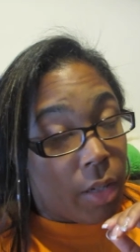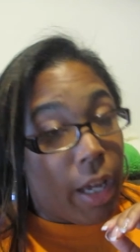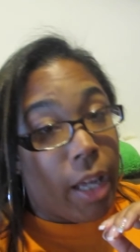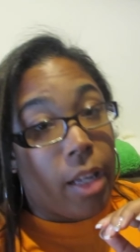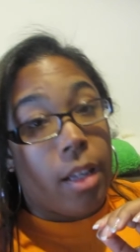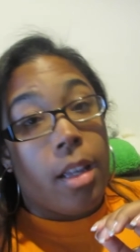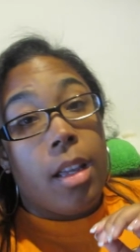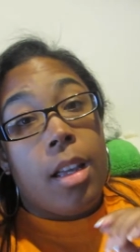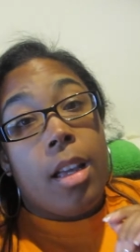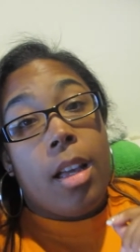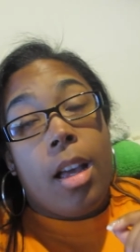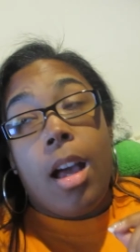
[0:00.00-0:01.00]

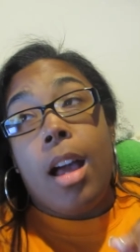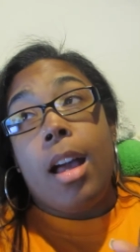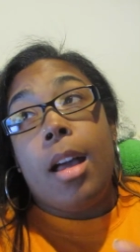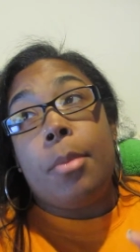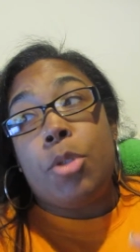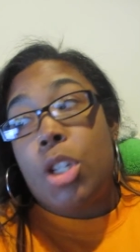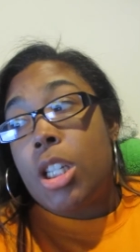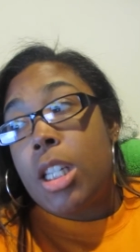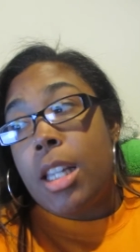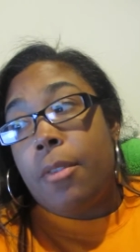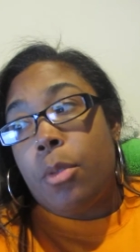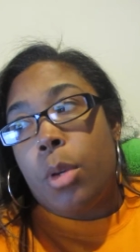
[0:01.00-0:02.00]
Okay. G
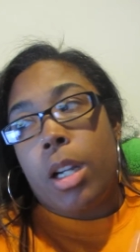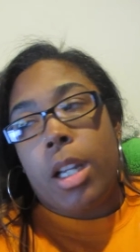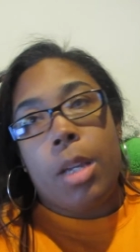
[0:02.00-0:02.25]
just left for work.